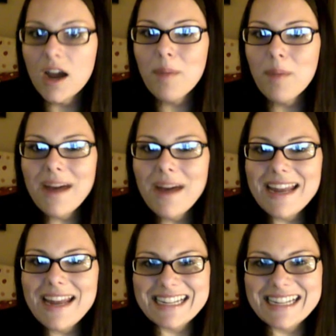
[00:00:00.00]
but
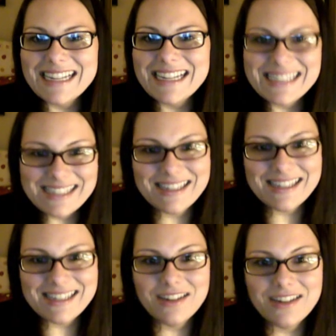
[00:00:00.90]
it's a
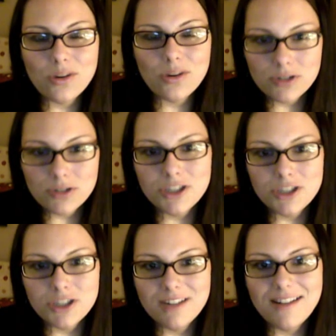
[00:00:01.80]
consistent
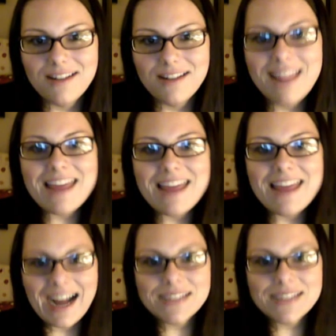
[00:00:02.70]
restriction, and
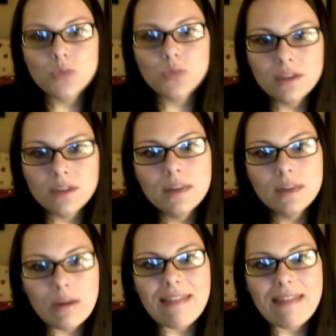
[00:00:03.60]
that's really, really
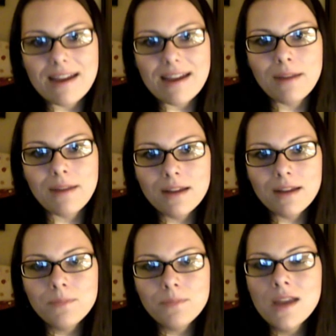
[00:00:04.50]
what I like about it.
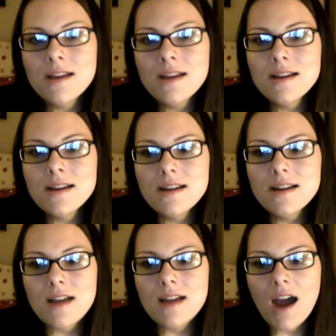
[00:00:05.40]

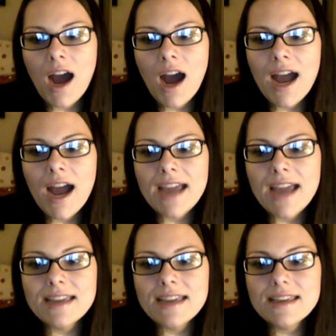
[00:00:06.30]

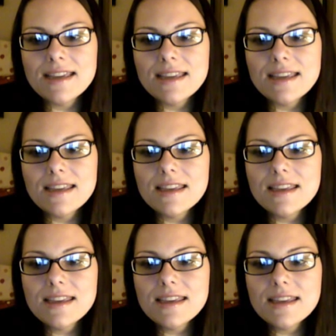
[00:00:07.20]
I
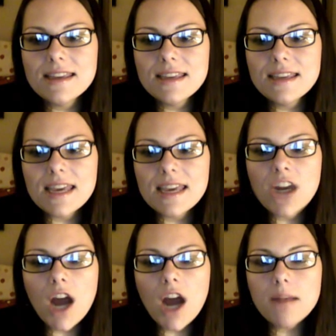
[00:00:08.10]

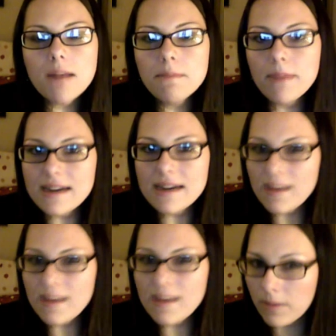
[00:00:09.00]
cannot
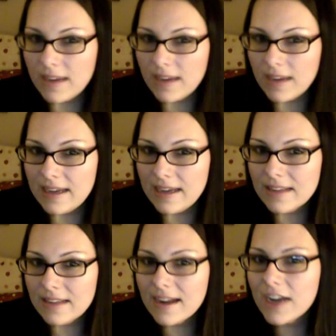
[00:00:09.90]
manipulate it
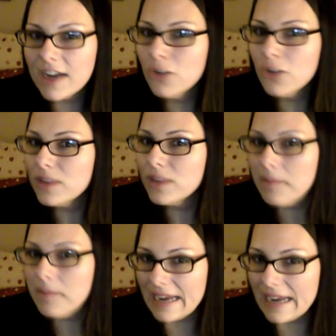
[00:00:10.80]
like I could with the
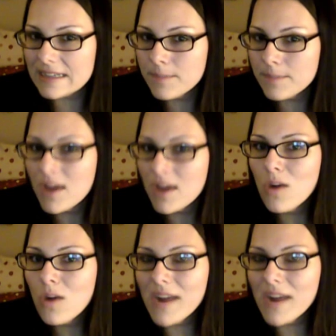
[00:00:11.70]
band.
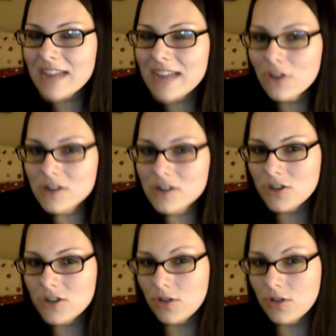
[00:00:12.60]
What I had learned to
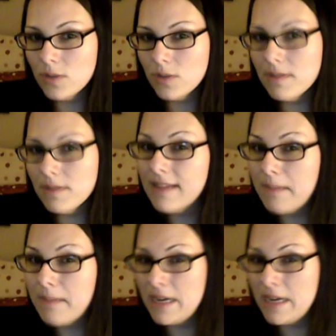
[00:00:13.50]
do with my
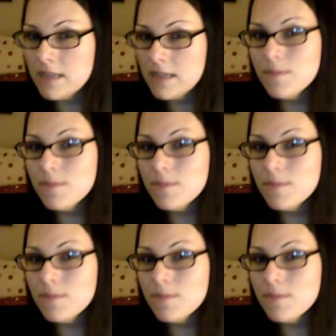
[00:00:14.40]
lap band